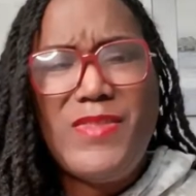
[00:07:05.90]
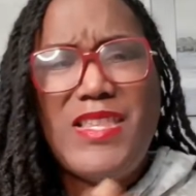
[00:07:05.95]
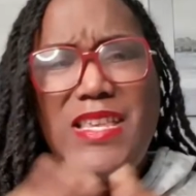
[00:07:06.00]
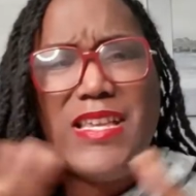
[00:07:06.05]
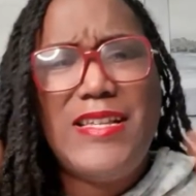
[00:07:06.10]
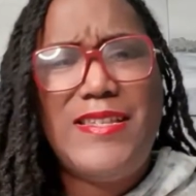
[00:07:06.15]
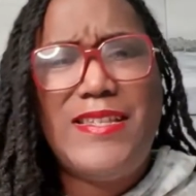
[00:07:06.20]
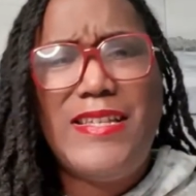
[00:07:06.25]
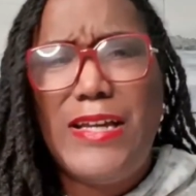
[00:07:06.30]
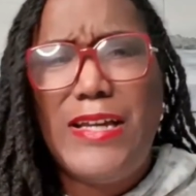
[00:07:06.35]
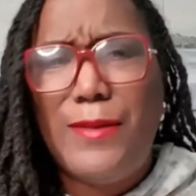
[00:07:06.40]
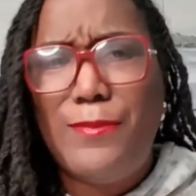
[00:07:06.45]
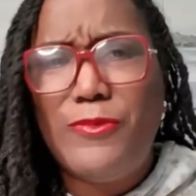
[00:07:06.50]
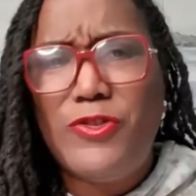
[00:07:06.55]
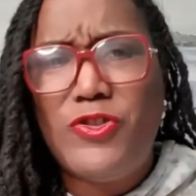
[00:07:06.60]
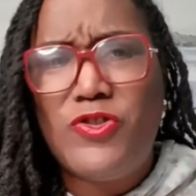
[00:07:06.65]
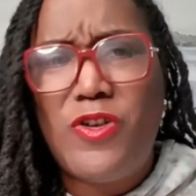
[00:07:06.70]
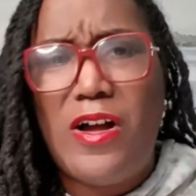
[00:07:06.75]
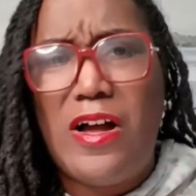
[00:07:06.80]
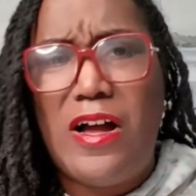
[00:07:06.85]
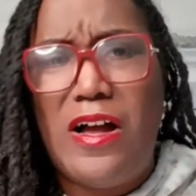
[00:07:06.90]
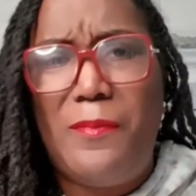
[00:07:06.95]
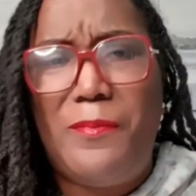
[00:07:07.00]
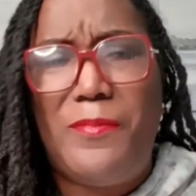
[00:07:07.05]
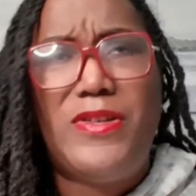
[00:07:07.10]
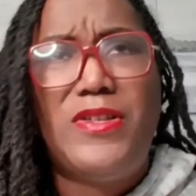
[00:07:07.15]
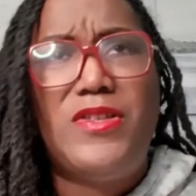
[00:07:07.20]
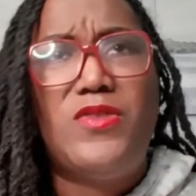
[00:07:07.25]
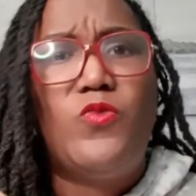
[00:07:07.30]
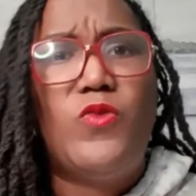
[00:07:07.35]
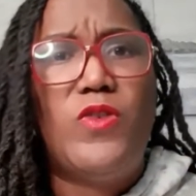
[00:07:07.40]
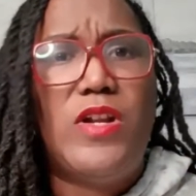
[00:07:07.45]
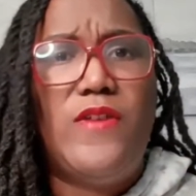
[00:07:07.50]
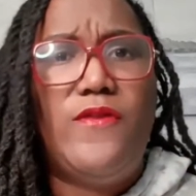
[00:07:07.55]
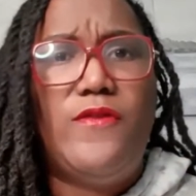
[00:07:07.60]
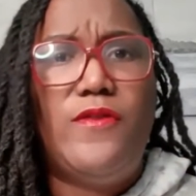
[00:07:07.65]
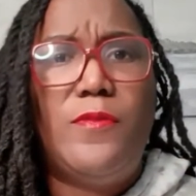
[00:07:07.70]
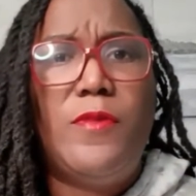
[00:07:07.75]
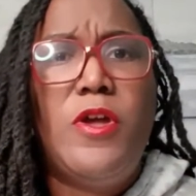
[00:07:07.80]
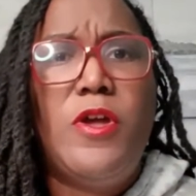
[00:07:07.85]
temp drop is one of
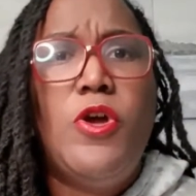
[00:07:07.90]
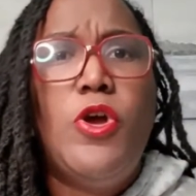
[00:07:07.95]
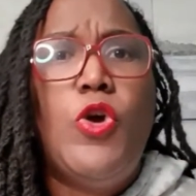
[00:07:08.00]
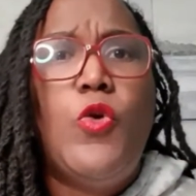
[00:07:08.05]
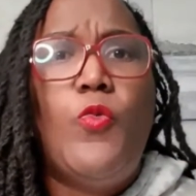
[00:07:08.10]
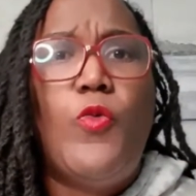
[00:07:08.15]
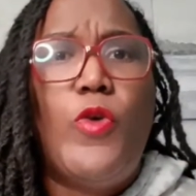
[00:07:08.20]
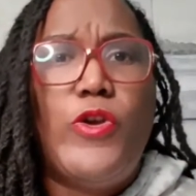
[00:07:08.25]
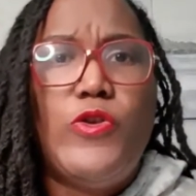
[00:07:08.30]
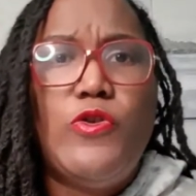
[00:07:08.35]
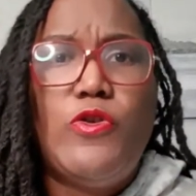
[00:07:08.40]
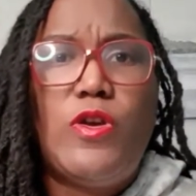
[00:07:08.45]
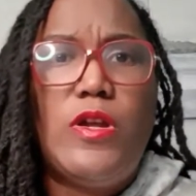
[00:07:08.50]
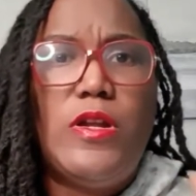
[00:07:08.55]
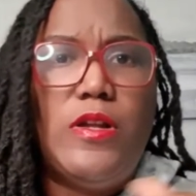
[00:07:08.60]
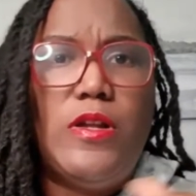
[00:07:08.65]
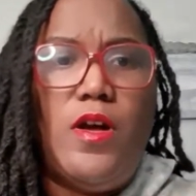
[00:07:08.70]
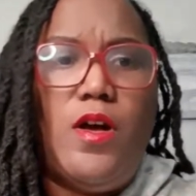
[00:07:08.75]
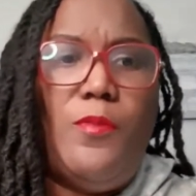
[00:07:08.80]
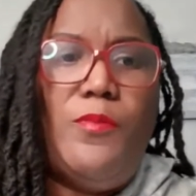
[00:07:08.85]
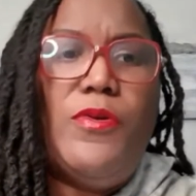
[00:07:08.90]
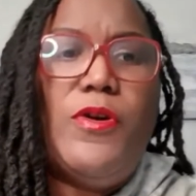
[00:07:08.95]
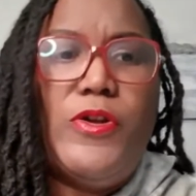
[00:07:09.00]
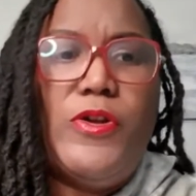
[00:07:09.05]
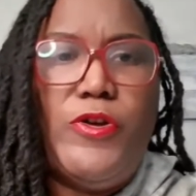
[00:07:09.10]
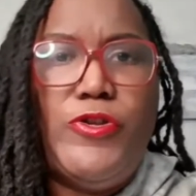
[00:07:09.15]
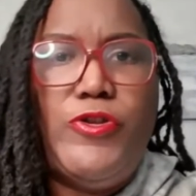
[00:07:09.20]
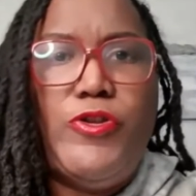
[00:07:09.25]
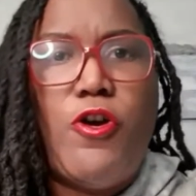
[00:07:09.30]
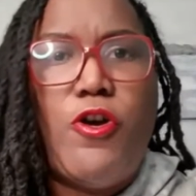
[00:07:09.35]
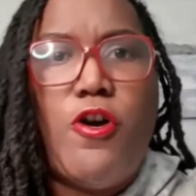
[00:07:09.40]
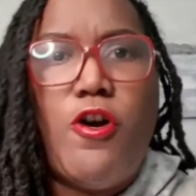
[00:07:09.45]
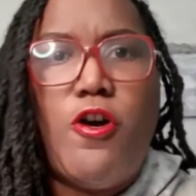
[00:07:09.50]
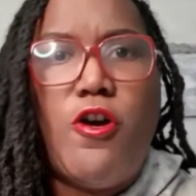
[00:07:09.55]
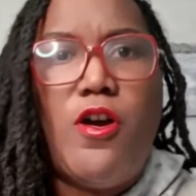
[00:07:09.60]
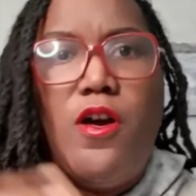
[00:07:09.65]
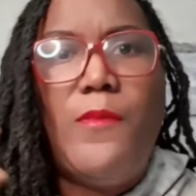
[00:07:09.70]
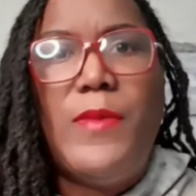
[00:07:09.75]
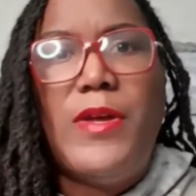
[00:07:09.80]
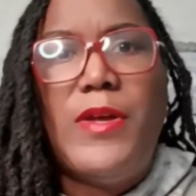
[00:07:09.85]
them, where you can put it on your
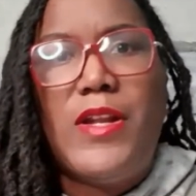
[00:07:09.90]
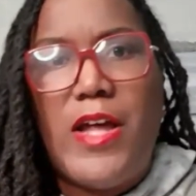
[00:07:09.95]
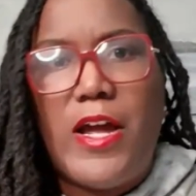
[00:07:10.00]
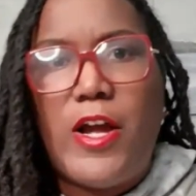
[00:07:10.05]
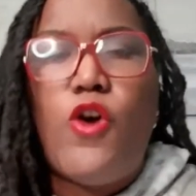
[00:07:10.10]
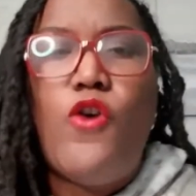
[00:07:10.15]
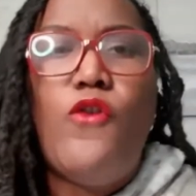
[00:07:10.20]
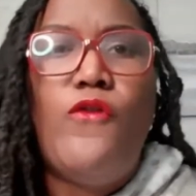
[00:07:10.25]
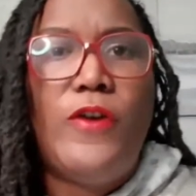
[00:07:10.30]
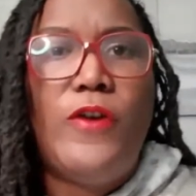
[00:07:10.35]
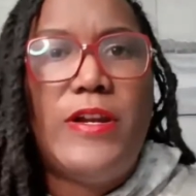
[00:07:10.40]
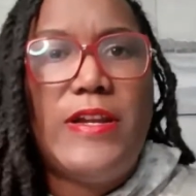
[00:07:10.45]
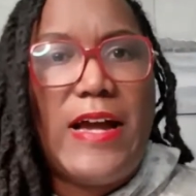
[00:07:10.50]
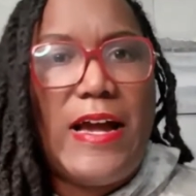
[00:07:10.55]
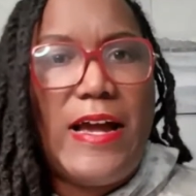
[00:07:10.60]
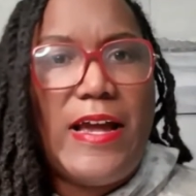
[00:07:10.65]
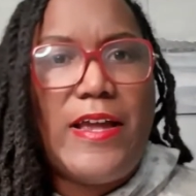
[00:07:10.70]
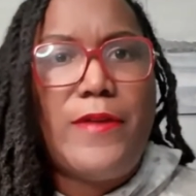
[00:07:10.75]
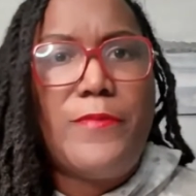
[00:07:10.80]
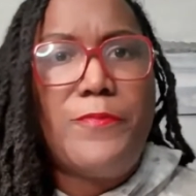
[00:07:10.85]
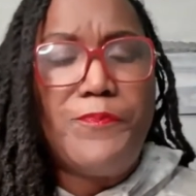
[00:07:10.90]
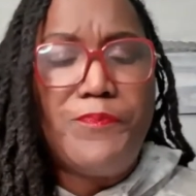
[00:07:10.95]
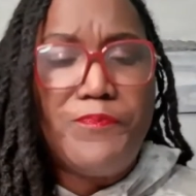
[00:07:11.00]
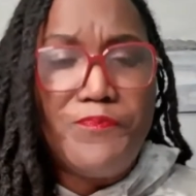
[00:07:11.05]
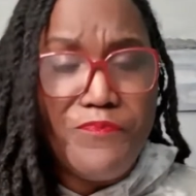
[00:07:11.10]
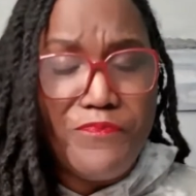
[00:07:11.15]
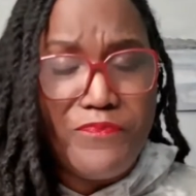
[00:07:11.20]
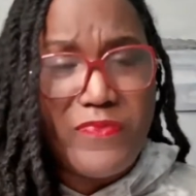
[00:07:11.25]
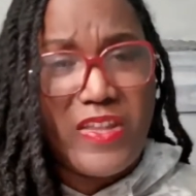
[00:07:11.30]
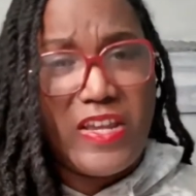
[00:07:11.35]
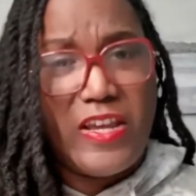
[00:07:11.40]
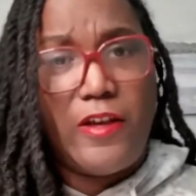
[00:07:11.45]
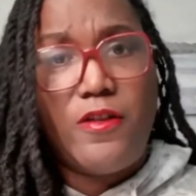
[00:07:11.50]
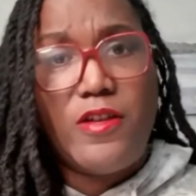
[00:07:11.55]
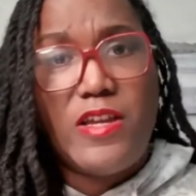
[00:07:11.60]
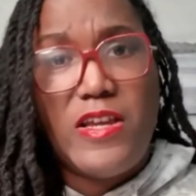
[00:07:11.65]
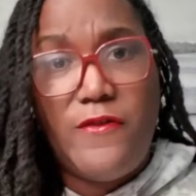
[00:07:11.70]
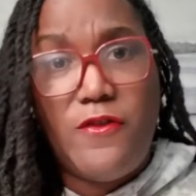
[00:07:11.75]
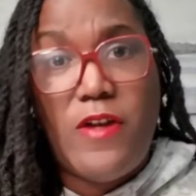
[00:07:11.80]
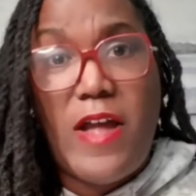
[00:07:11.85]
arm, and like overnight it'll
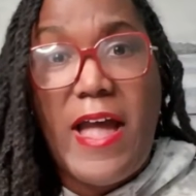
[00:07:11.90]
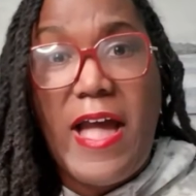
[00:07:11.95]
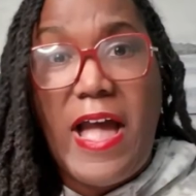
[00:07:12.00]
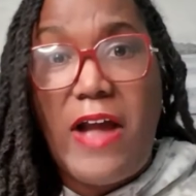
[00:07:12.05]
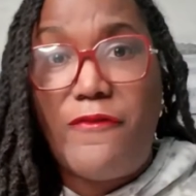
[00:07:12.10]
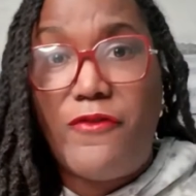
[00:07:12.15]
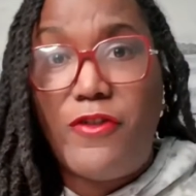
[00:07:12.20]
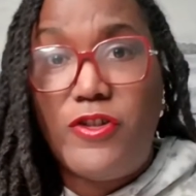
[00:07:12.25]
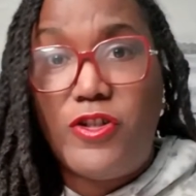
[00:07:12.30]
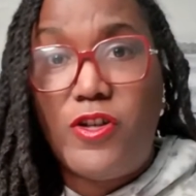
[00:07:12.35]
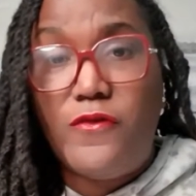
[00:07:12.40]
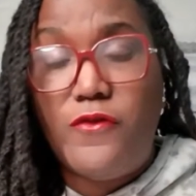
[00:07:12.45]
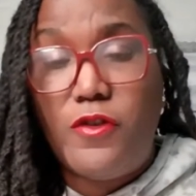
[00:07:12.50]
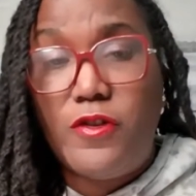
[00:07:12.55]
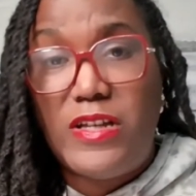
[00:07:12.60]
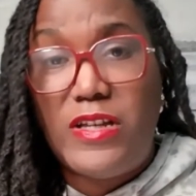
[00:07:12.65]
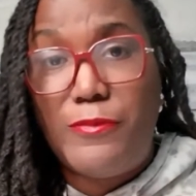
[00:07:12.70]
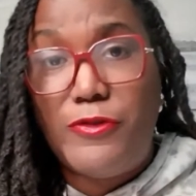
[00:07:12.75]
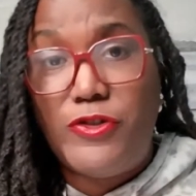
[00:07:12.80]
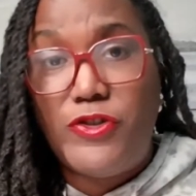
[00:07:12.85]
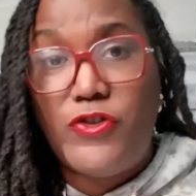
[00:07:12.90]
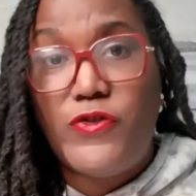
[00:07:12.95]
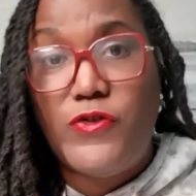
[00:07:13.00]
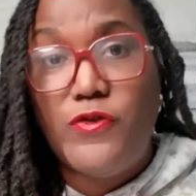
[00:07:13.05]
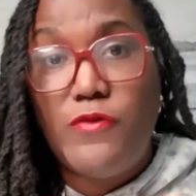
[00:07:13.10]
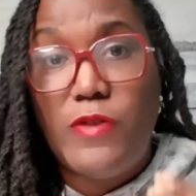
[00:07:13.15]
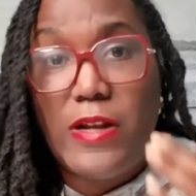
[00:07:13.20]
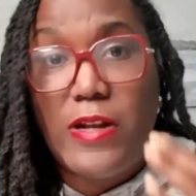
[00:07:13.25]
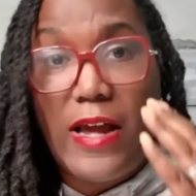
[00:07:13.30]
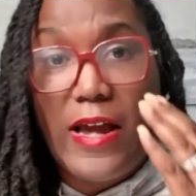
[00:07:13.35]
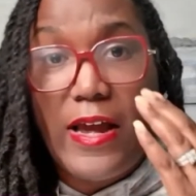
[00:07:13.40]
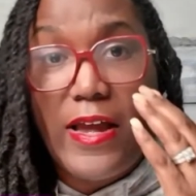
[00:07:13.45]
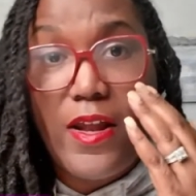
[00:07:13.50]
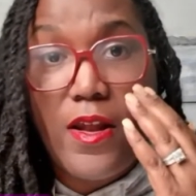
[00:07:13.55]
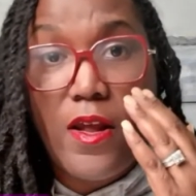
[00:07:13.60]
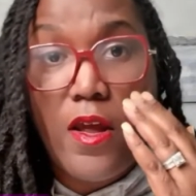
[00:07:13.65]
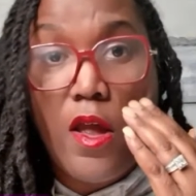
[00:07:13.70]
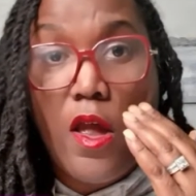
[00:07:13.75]
give you an average of your temperatures through the night,